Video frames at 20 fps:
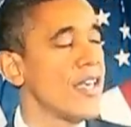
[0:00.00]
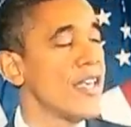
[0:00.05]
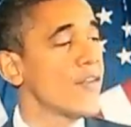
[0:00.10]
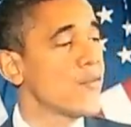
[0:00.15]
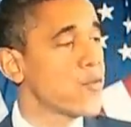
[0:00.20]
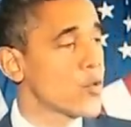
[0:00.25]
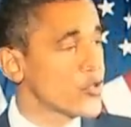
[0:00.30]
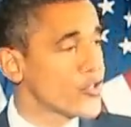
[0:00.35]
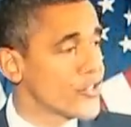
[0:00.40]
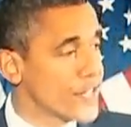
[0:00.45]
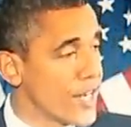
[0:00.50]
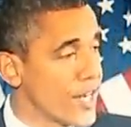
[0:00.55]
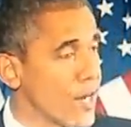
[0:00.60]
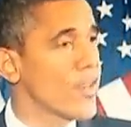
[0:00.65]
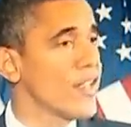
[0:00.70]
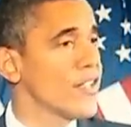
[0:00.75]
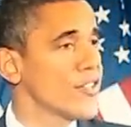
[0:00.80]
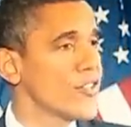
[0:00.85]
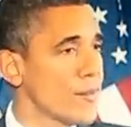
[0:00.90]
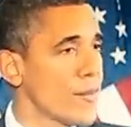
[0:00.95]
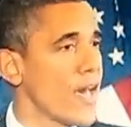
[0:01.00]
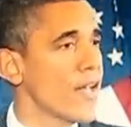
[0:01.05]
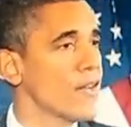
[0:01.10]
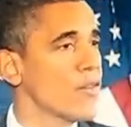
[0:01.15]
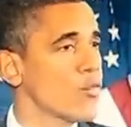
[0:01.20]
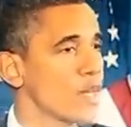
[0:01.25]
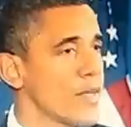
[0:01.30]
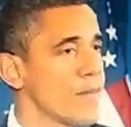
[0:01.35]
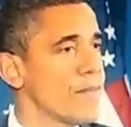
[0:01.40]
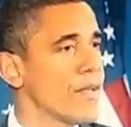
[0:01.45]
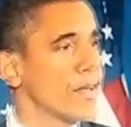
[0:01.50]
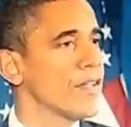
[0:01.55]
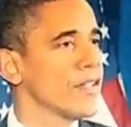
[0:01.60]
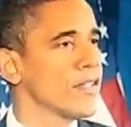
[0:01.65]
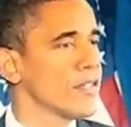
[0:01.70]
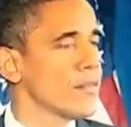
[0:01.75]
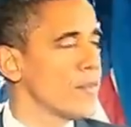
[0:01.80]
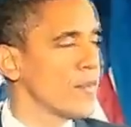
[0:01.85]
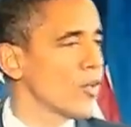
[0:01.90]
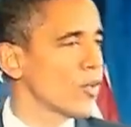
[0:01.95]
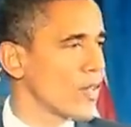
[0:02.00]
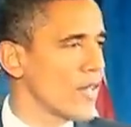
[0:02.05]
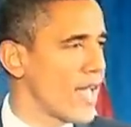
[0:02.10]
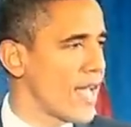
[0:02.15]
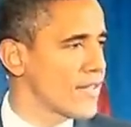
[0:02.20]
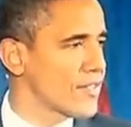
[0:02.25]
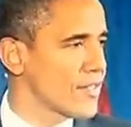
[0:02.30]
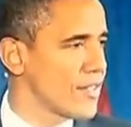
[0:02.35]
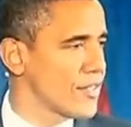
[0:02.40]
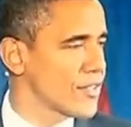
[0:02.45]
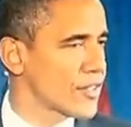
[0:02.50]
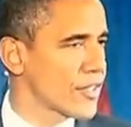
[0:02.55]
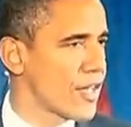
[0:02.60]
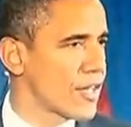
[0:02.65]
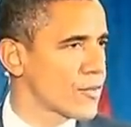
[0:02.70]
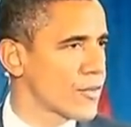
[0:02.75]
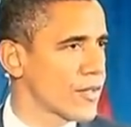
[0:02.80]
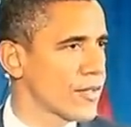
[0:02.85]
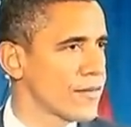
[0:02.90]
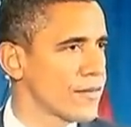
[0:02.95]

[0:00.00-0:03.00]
if we're serious about rebuilding the middle class in this country.